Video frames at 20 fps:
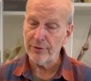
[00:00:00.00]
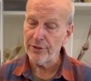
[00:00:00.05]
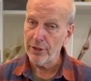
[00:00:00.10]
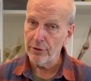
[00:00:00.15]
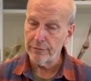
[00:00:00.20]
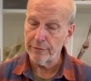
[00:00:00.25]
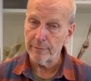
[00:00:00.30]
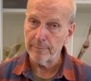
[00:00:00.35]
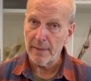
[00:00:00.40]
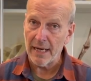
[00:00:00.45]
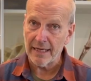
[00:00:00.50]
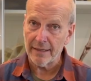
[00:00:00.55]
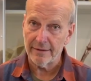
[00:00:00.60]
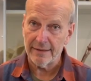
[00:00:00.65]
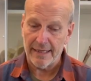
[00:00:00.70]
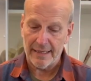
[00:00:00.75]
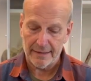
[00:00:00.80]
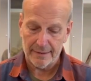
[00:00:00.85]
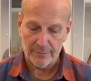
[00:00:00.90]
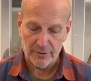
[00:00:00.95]
know from modern
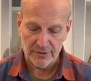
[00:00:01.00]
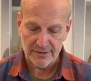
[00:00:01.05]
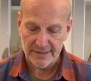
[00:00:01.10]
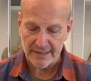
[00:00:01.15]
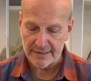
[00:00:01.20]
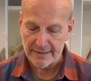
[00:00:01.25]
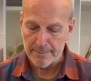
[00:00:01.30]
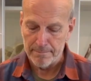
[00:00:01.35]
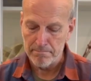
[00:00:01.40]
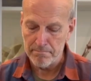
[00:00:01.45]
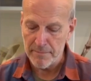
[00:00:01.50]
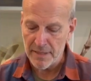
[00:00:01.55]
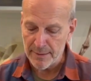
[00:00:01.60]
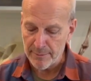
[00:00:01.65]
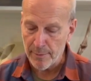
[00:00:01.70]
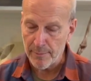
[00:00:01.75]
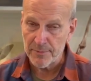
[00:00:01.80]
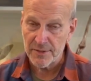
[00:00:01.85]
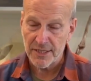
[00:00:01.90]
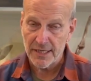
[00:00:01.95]
animals that the
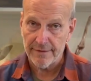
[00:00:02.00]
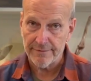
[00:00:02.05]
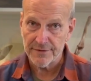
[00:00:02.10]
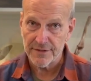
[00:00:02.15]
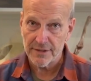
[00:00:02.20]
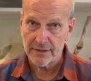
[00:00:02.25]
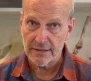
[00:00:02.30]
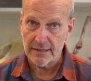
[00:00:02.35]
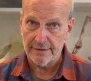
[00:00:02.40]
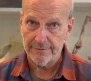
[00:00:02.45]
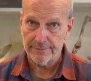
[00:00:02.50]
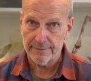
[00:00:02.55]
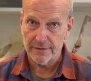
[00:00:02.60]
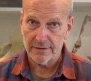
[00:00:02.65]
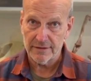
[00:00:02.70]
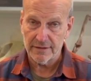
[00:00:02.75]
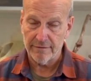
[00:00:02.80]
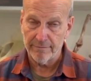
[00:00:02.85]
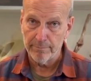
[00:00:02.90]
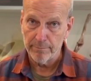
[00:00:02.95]
minimum shaft
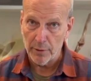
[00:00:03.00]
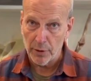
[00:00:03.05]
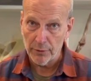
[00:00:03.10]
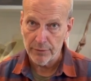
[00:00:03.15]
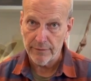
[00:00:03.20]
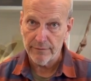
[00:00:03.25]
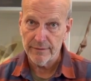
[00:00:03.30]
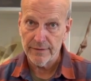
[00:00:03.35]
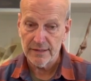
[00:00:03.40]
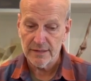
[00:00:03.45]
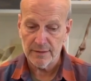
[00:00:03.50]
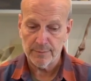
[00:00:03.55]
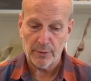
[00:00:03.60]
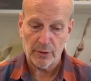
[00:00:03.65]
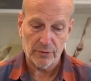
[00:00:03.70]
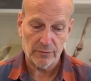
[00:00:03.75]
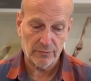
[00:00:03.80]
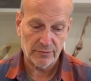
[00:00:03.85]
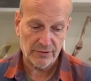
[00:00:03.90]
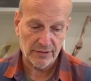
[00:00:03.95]
circumference of both of these
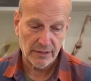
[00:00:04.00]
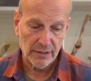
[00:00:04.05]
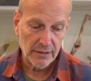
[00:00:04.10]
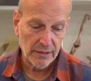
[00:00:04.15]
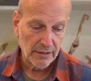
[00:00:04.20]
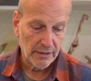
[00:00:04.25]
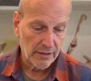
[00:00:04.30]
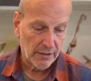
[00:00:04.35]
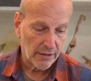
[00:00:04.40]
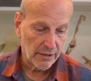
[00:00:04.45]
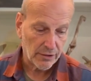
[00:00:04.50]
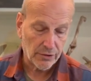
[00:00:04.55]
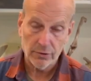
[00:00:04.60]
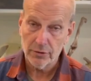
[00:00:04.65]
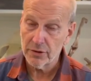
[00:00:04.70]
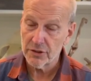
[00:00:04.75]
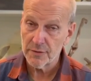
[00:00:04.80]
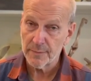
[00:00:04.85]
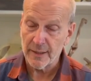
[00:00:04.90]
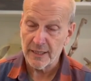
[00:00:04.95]
bones
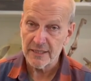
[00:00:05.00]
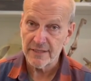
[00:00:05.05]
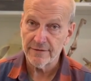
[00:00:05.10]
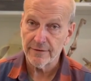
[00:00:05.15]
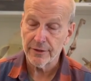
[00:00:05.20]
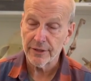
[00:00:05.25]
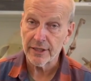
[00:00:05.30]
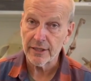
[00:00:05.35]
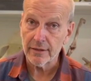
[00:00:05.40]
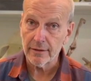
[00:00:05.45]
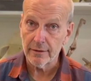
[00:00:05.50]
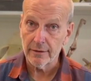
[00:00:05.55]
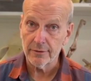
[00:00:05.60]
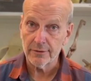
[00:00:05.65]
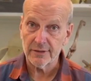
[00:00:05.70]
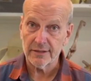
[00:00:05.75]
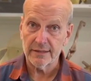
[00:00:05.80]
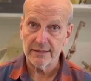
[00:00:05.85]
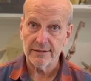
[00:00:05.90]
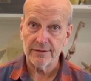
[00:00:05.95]
corresponds very
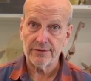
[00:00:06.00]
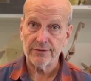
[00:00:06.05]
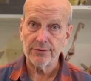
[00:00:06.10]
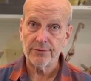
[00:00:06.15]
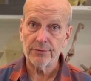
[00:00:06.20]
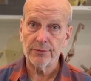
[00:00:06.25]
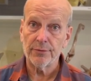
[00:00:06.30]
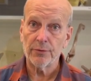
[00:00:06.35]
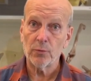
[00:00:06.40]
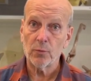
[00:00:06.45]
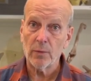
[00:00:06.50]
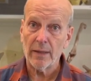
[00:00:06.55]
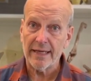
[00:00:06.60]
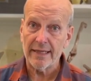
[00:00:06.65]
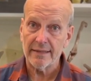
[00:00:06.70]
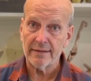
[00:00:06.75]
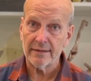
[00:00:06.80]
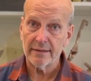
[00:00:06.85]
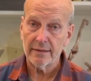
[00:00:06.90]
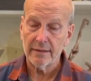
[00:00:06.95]
closely to the
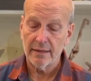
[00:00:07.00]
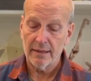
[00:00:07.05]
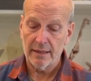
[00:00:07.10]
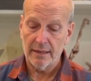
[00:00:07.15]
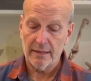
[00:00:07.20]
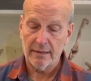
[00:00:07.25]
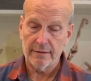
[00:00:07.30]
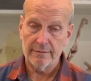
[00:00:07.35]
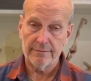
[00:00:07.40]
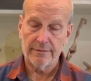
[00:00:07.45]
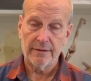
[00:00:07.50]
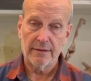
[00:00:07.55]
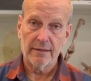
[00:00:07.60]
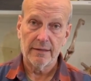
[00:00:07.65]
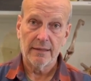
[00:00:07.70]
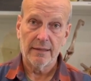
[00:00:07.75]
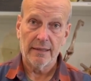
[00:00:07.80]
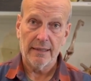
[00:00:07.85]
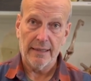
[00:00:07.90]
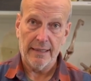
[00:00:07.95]
weight of
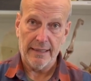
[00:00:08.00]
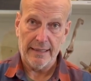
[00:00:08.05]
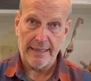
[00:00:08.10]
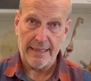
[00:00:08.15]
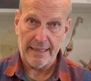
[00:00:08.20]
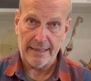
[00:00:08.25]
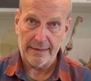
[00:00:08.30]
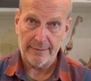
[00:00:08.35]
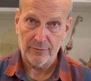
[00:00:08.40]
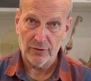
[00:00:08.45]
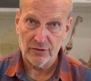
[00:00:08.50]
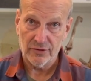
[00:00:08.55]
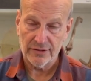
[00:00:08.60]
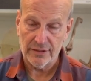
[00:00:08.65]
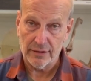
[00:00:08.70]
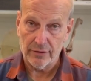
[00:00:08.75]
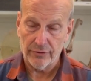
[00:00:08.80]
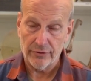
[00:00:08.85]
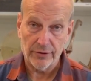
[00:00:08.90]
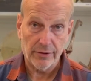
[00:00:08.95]
an animal.
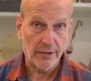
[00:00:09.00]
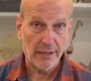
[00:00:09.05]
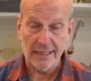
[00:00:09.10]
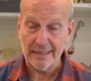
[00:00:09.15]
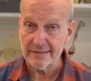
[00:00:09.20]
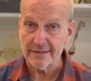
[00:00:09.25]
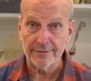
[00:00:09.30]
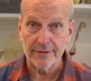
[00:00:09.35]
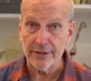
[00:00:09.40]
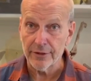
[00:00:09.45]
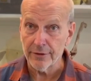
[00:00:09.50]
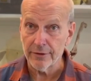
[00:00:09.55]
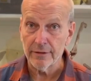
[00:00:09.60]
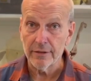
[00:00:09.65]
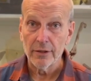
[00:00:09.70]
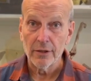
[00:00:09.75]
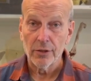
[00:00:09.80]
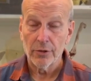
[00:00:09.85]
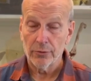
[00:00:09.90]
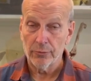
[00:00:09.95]
So there are lots of other
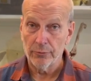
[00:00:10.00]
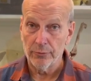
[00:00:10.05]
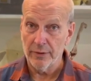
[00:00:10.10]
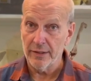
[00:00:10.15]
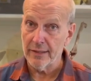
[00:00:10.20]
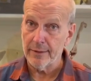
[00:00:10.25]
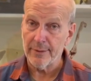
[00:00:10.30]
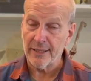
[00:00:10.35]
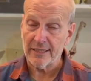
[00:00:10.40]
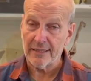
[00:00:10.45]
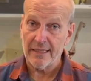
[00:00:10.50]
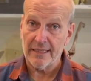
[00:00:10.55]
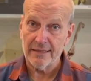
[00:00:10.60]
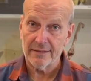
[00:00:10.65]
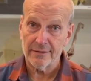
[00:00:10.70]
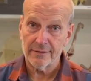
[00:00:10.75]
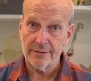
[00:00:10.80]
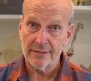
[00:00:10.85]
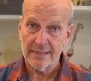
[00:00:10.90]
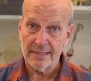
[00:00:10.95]
really big
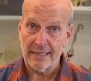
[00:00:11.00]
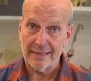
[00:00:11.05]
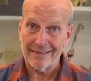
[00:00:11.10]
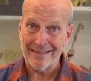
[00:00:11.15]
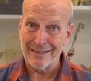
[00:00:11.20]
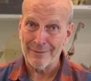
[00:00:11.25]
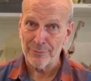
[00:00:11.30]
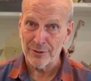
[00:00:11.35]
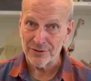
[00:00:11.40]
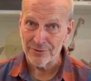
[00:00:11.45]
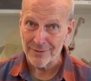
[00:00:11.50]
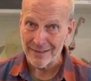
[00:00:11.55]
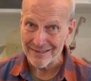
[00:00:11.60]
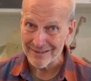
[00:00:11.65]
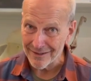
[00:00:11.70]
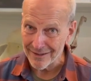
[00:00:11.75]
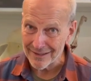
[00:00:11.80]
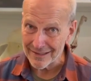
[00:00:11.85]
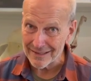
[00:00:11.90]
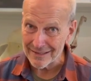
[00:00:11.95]
dinosaurs out there, but
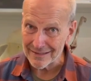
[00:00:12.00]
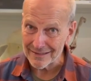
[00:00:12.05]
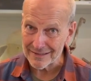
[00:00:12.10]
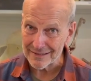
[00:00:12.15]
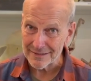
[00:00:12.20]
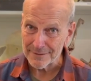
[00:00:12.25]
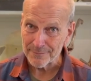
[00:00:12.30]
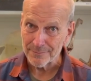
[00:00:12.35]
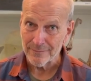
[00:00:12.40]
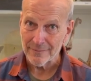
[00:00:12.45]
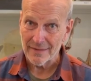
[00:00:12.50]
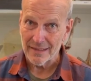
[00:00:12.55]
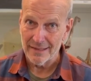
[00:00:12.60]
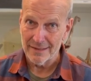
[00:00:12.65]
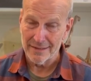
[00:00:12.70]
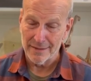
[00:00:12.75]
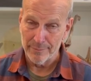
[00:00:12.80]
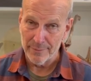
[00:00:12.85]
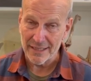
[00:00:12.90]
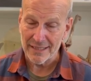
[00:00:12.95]
Dreadnoughtus
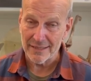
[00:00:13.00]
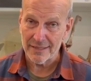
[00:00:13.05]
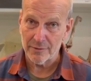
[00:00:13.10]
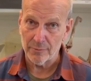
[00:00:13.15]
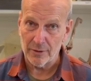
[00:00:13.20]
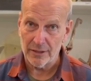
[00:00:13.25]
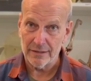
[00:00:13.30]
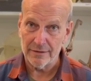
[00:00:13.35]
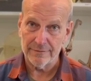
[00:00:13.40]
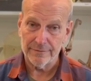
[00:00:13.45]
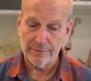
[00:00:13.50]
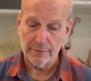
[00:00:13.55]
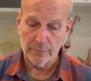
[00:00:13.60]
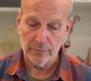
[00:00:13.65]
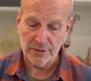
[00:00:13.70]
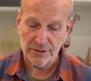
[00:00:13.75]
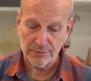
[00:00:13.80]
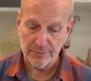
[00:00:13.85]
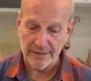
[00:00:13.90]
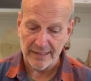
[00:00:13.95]
is the biggest one, for
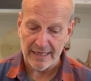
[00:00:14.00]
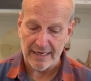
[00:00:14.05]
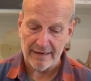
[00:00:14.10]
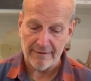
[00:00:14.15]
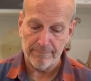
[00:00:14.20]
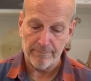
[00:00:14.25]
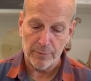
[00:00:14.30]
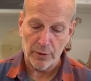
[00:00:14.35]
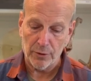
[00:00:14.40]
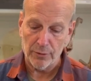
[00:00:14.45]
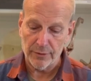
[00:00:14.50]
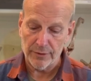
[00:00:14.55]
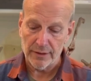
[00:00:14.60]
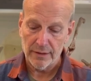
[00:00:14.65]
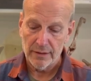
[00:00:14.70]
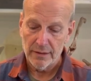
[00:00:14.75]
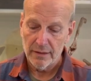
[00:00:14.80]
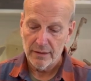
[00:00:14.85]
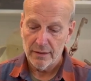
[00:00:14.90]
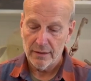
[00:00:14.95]
which we have both
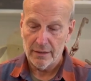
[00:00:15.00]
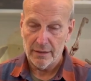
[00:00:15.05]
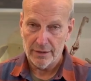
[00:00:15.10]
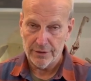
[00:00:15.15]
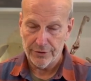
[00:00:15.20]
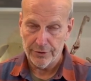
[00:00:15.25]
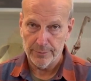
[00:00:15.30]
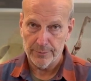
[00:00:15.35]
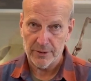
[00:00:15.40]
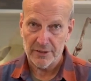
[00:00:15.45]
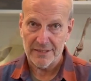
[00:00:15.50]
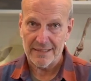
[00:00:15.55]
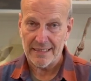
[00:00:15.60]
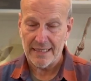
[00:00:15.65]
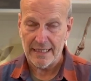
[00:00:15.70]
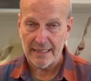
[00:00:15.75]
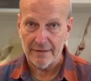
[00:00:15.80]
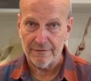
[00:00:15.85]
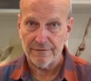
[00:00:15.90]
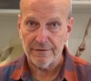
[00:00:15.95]
a humerus
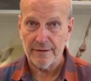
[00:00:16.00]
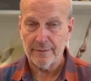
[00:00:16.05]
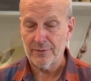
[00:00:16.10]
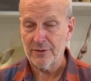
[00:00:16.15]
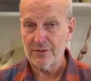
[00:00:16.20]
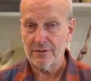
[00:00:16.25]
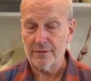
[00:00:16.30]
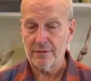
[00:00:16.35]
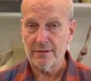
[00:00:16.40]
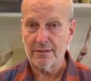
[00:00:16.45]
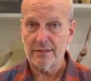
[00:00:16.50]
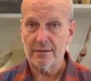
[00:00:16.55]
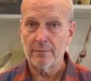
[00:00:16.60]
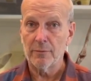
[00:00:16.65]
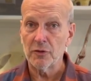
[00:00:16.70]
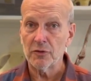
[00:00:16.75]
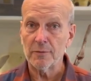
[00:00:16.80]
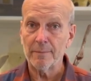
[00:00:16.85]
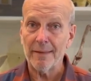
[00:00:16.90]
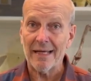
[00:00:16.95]
and a femur. So it's the
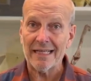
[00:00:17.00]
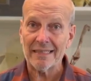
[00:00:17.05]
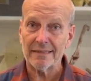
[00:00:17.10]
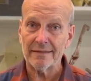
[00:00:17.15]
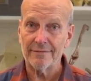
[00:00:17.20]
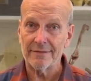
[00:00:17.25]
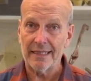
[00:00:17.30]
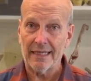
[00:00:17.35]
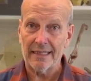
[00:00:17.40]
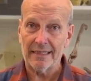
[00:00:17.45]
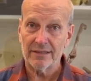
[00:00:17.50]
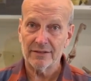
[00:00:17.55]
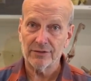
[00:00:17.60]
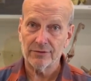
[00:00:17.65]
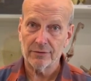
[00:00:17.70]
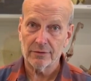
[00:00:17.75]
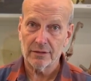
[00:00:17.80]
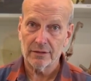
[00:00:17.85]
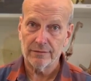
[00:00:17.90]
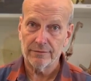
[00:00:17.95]
most massive
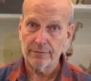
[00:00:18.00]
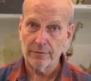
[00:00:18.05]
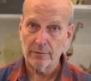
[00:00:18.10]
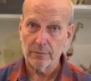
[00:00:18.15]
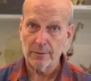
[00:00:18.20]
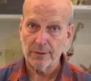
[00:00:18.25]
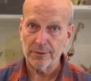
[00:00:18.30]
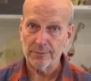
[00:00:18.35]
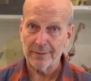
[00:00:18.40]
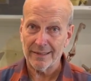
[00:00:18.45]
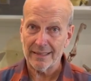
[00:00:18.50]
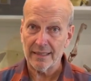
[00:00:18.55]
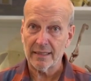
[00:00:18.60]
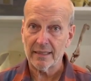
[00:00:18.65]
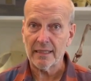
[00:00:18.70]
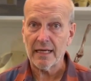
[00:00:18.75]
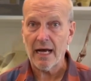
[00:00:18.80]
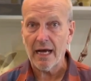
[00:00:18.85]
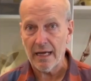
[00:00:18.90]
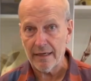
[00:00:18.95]
dinosaur for which we can
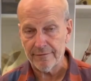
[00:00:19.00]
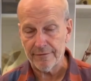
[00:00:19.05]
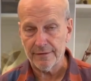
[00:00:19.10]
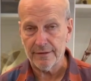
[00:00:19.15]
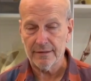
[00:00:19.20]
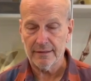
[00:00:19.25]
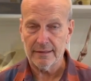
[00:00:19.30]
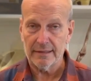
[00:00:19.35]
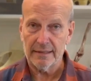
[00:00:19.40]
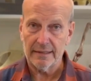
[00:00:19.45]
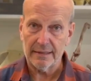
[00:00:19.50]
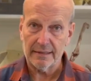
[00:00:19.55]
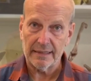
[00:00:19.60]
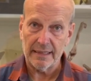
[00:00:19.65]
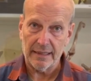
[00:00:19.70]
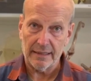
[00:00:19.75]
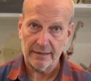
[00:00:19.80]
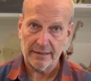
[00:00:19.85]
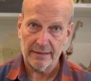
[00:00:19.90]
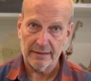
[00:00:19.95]
confidently
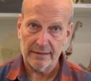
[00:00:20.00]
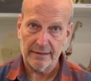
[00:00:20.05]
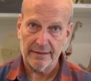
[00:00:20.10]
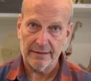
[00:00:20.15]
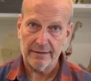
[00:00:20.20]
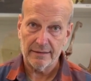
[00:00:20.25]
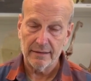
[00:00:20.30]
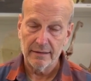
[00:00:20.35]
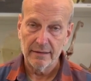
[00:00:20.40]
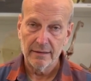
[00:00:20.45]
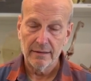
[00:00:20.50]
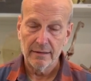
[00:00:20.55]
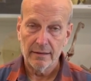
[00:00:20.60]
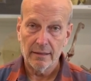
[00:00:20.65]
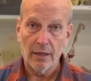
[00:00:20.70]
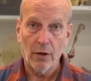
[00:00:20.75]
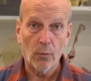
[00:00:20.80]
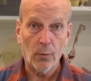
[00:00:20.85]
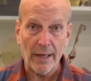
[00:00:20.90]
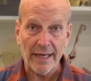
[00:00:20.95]
calculate
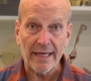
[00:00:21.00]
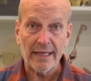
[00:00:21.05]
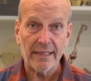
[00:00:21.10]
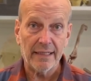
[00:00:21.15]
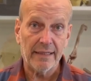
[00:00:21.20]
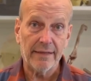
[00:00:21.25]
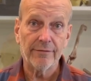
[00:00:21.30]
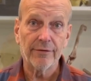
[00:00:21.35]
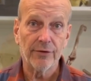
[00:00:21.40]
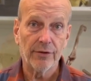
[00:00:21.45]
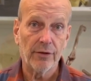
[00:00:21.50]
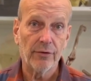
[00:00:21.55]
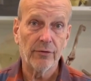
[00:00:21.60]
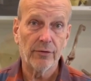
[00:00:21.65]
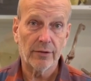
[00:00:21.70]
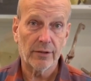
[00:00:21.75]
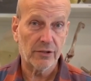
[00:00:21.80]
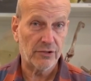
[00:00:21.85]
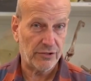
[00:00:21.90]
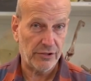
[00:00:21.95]
a weight, even though
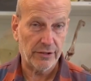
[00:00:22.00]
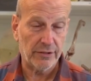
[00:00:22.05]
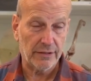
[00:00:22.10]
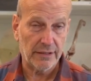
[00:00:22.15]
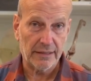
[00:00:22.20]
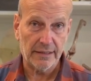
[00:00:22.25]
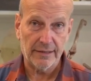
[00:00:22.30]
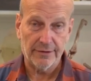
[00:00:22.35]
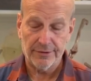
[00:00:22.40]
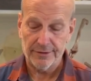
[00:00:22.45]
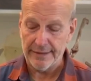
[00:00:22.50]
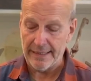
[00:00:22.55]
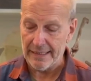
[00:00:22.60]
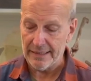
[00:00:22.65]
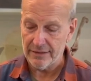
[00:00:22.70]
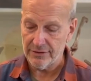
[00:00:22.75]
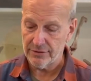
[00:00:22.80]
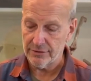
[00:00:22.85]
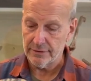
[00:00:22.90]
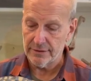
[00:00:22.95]
there are certainly other
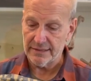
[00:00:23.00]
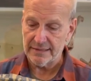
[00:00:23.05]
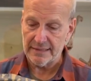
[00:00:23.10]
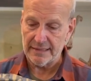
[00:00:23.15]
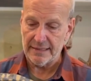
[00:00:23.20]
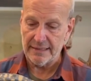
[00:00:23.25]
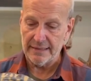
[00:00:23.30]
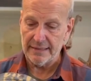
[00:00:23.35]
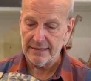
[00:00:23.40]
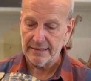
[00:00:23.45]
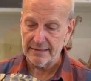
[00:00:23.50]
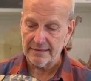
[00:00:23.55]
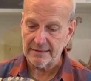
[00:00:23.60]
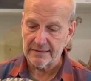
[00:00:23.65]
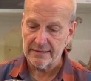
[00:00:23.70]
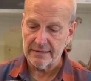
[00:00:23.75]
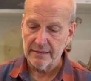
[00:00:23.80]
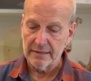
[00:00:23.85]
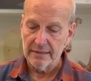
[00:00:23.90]
dinosaurs in this